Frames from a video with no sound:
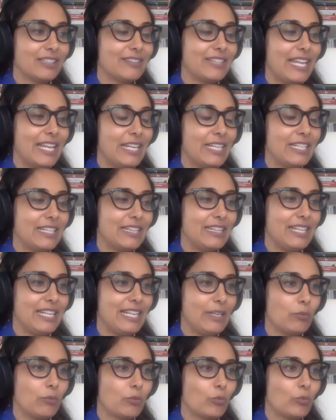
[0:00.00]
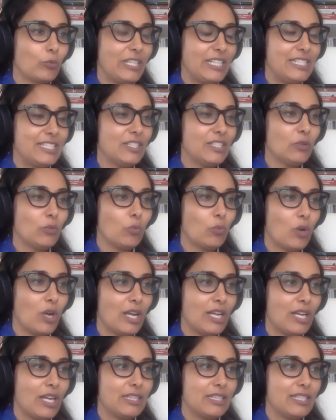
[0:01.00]
they didn't
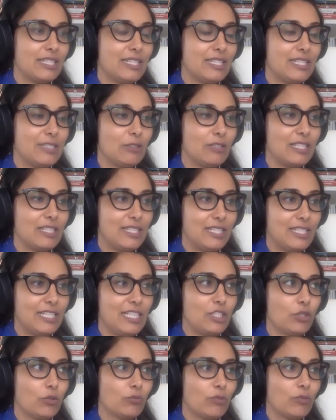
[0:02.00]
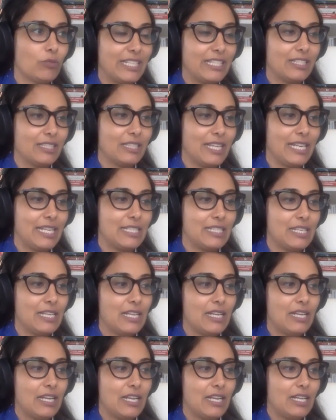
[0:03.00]
want the city to regulate
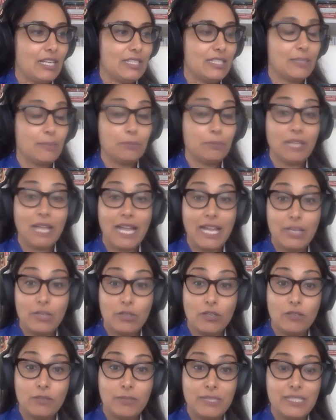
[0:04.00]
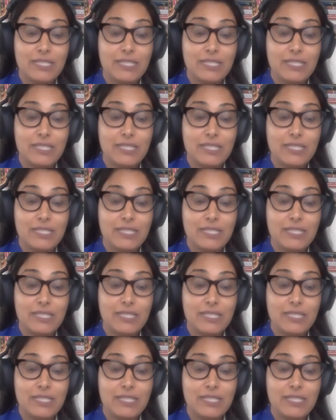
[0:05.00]
supply at all.